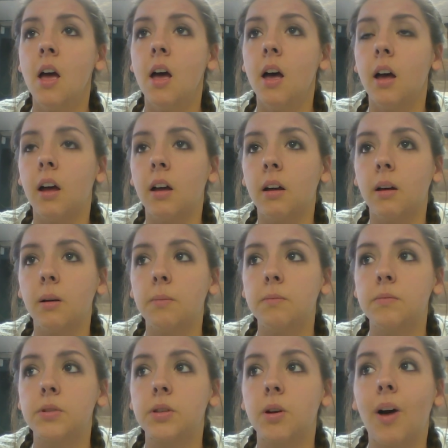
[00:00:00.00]

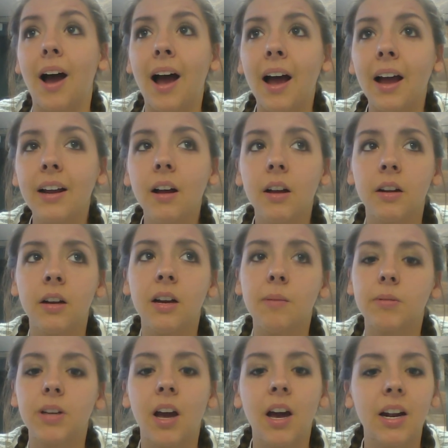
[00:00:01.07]
So I got up,
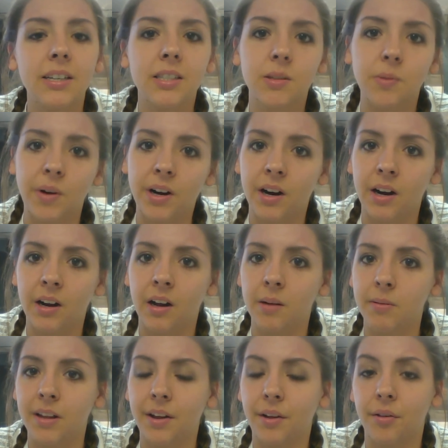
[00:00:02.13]
God, I swear, I got up at
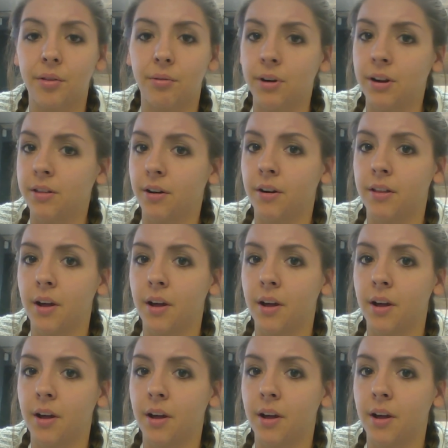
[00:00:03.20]
like 3:30 that